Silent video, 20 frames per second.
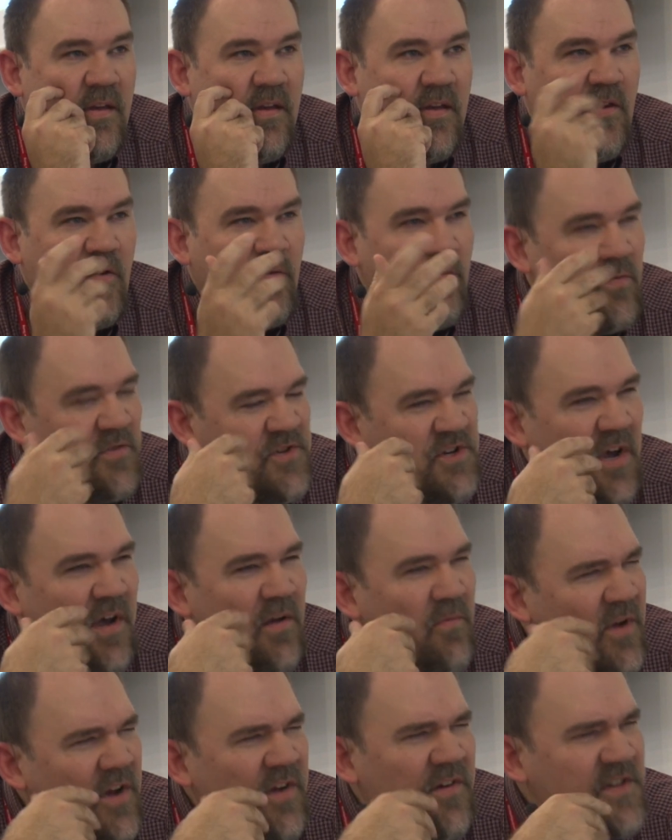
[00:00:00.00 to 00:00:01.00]
you know,
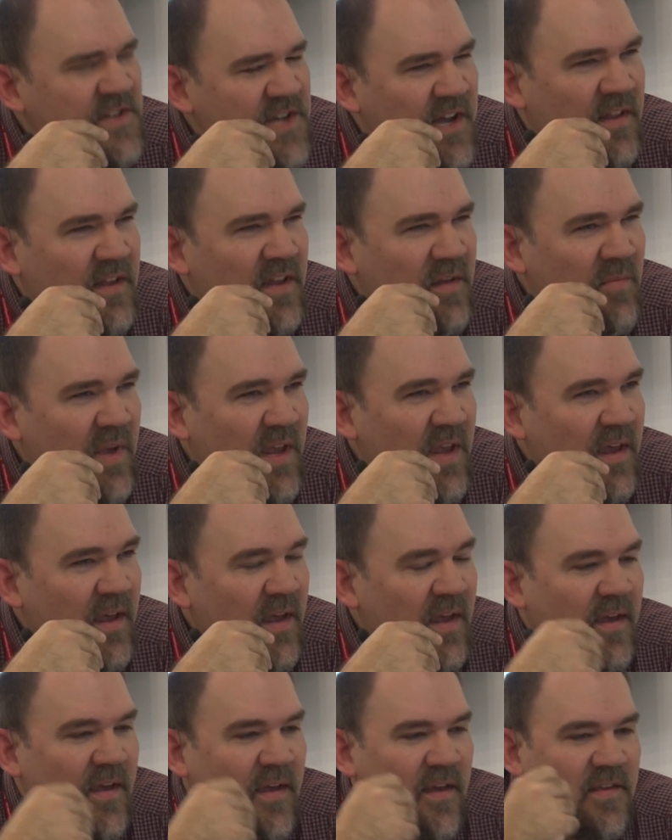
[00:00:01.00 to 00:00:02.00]
John, what you're telling me
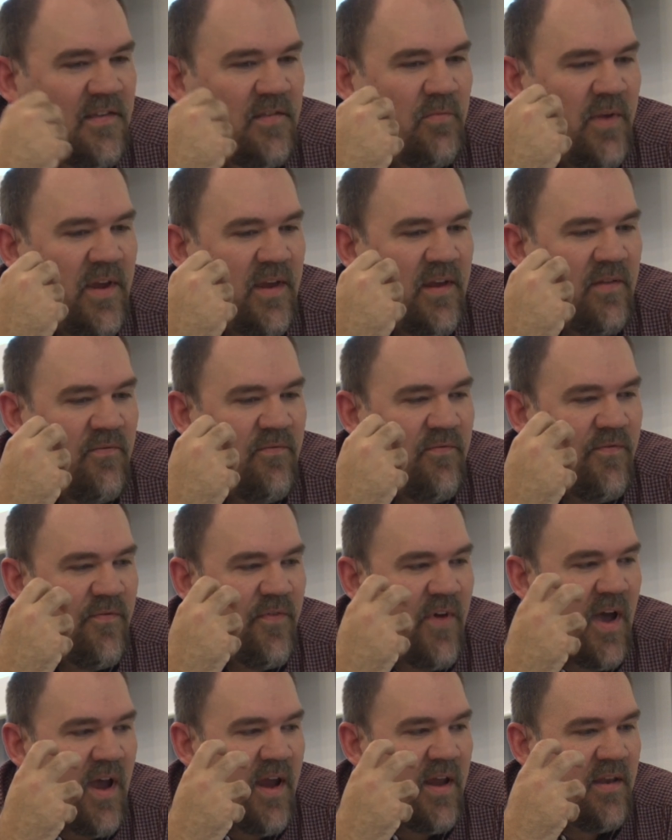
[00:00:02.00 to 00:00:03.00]
is we could
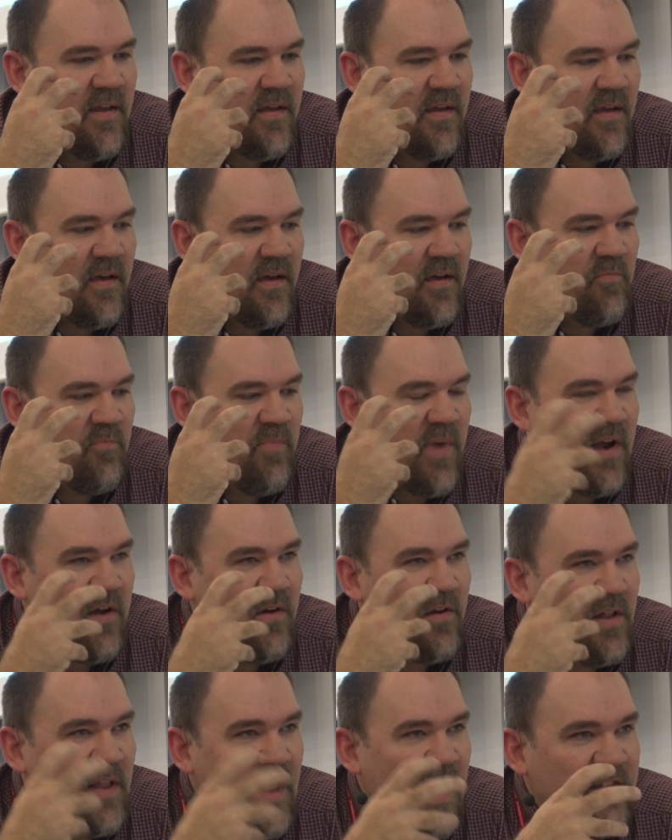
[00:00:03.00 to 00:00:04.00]
find a
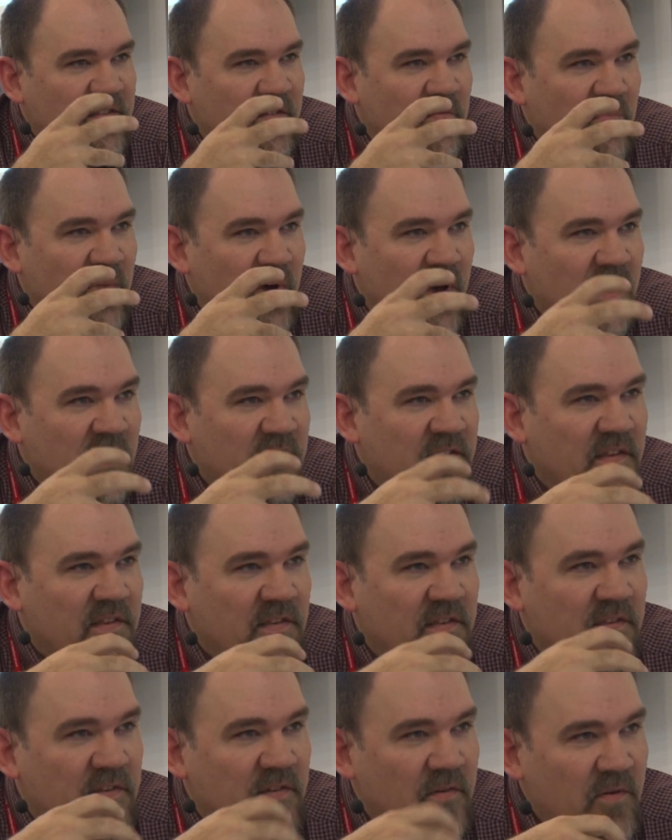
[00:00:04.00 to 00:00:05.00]
better class of bugs
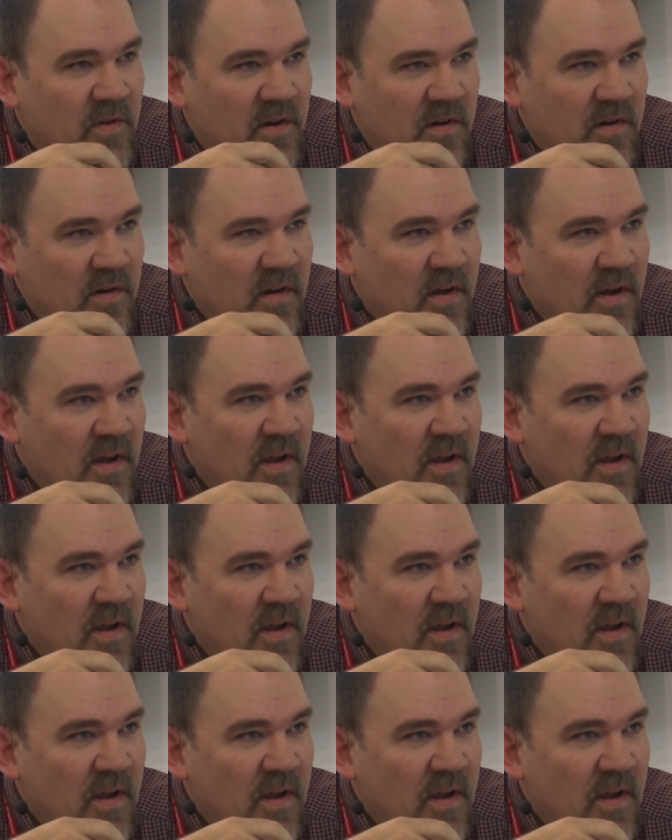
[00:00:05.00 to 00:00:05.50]
sooner